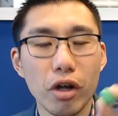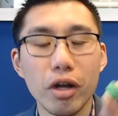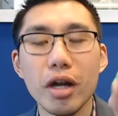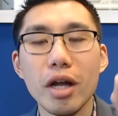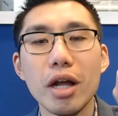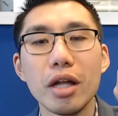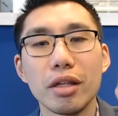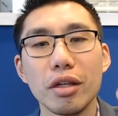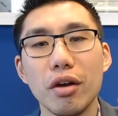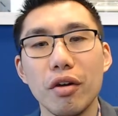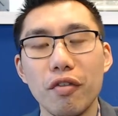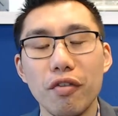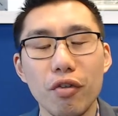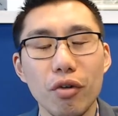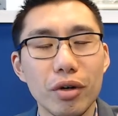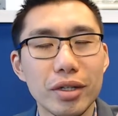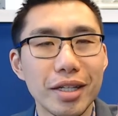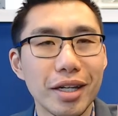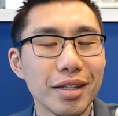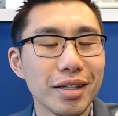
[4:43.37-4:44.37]
There are four
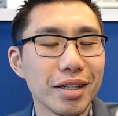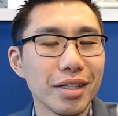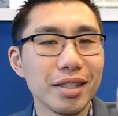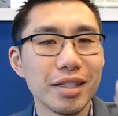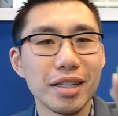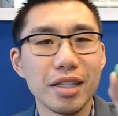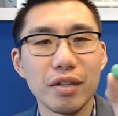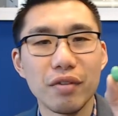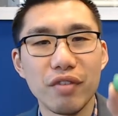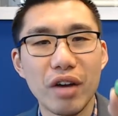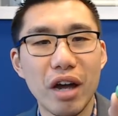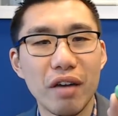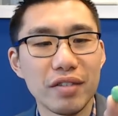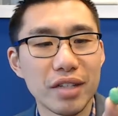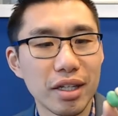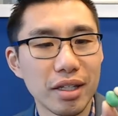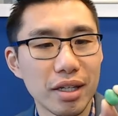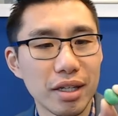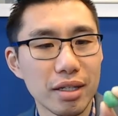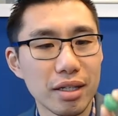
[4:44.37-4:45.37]
sentences, five
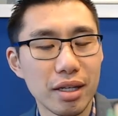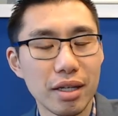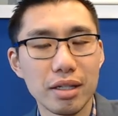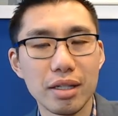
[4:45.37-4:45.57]
sentences.